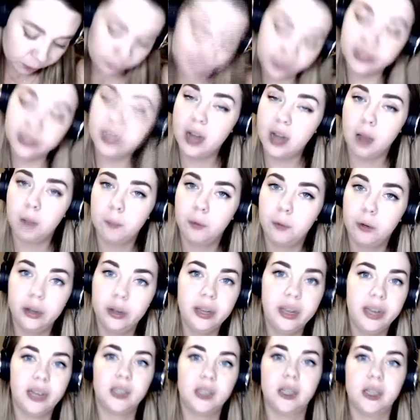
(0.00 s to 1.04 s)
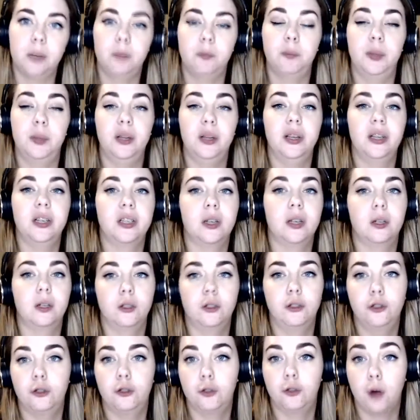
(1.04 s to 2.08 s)
What's not morally acceptable is
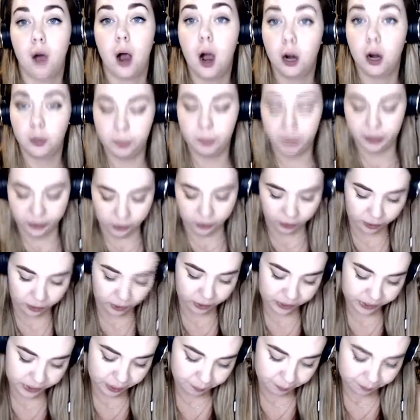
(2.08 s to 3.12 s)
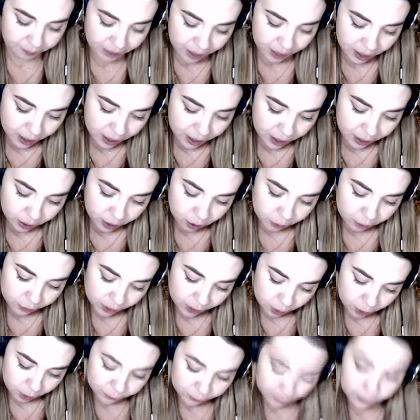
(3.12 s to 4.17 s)
called strong paternalism,
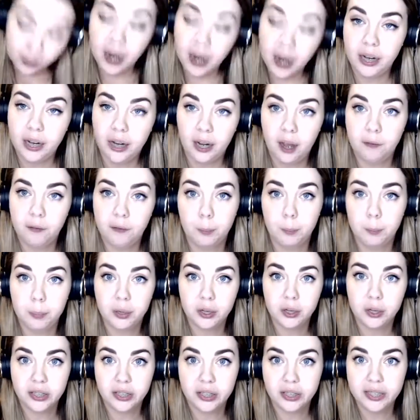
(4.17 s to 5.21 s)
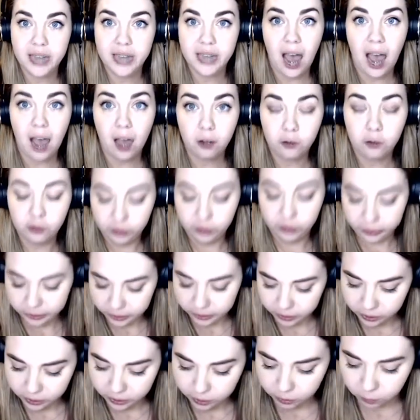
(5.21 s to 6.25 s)
the overriding of a person's
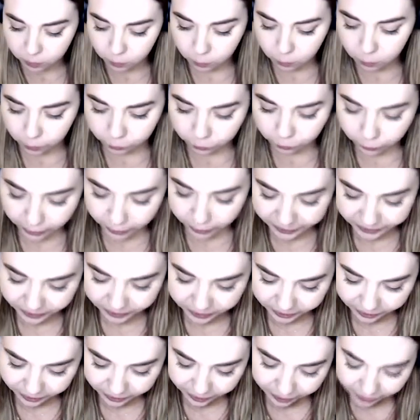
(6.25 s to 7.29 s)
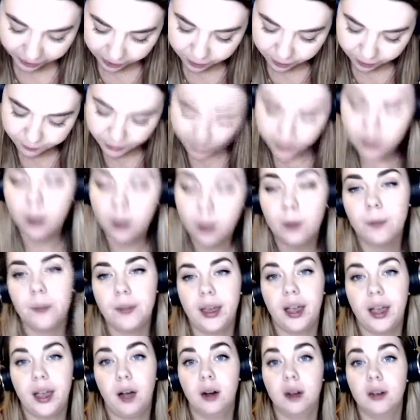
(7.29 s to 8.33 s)
actions or choices even
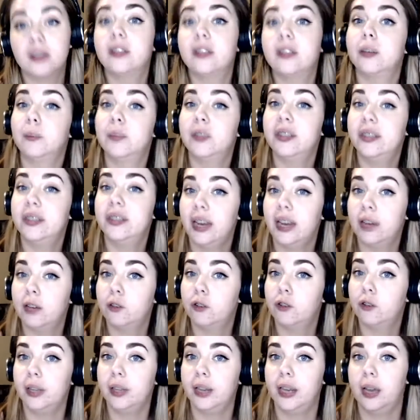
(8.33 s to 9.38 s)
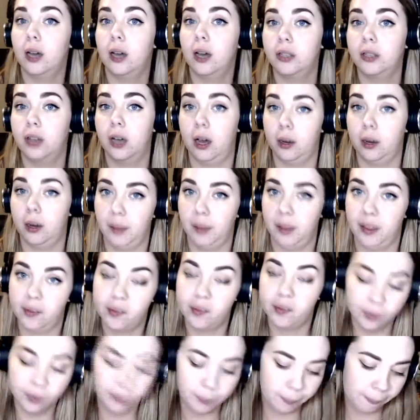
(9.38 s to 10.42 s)
though they are substantially
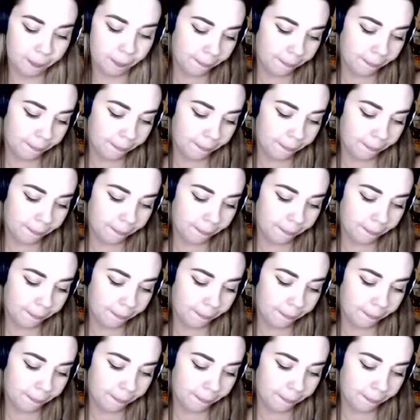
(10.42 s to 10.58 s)
autonomous.